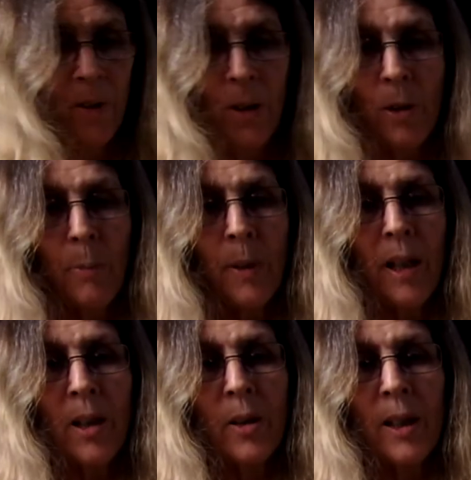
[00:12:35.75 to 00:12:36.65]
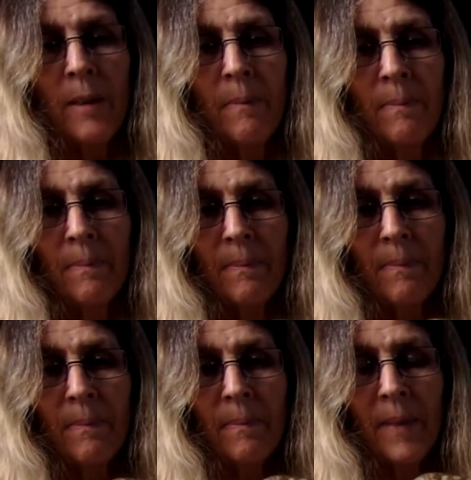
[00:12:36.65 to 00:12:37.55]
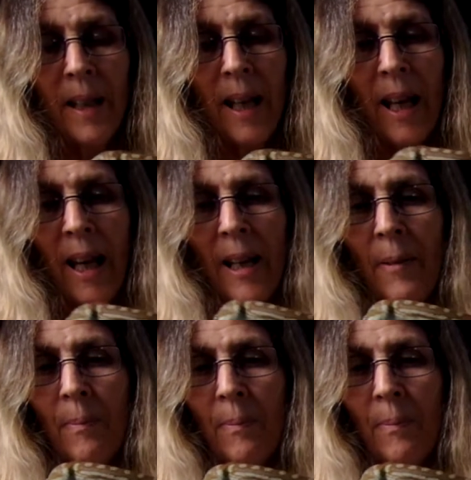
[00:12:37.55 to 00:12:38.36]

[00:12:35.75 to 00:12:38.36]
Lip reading: You were pretty good, hey?